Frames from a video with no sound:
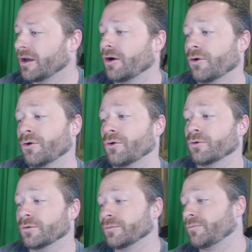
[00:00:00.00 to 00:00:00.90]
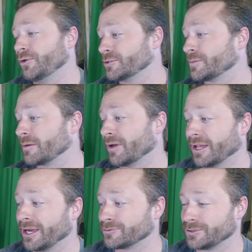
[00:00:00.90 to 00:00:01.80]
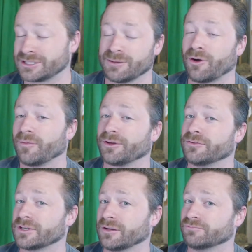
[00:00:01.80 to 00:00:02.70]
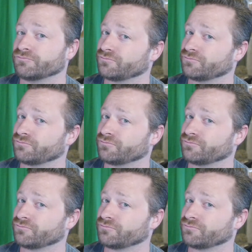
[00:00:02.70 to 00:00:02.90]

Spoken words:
Oh, you're speaking my language when you say barbecue, Tim.